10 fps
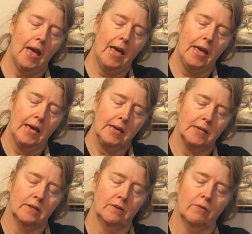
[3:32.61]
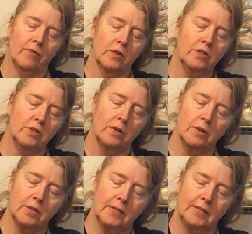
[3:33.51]
And first
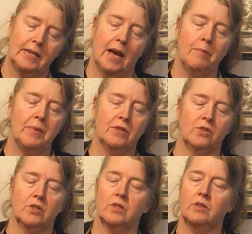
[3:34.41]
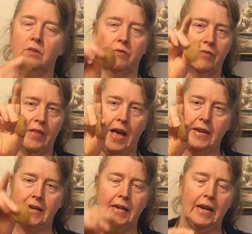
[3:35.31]
step is just
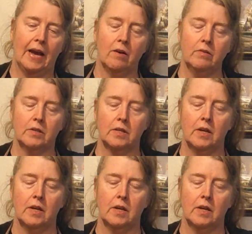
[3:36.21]
flattening it out.